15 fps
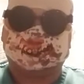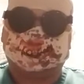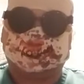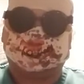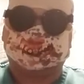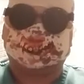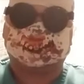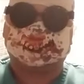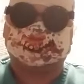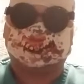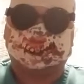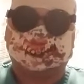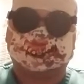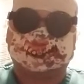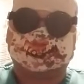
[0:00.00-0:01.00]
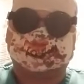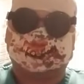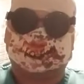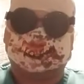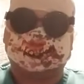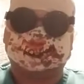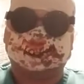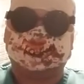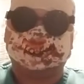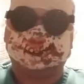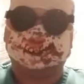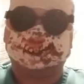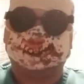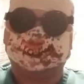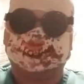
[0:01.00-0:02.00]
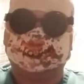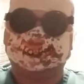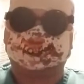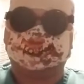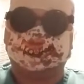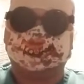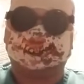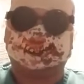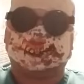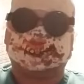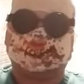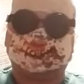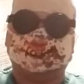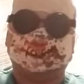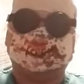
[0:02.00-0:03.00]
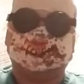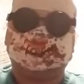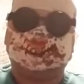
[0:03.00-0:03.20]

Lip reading: before the one man leaves her body.